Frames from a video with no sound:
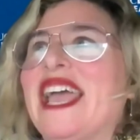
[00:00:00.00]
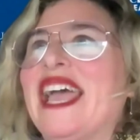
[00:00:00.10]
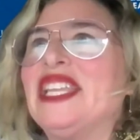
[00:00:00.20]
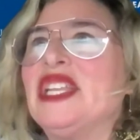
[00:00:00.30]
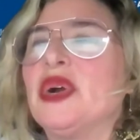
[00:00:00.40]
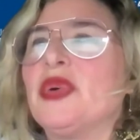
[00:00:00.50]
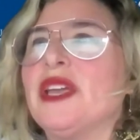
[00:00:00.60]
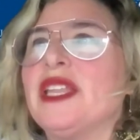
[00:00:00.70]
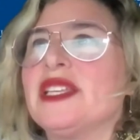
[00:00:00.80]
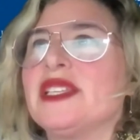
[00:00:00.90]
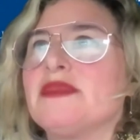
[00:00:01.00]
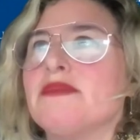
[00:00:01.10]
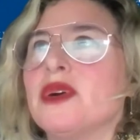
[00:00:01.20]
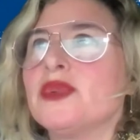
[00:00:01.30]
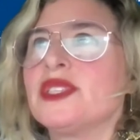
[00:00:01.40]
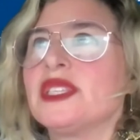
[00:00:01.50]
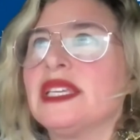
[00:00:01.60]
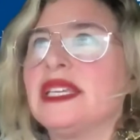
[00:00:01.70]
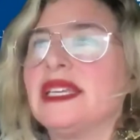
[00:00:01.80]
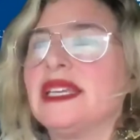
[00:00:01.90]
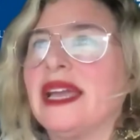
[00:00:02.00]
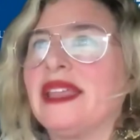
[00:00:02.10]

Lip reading: And it is mostly,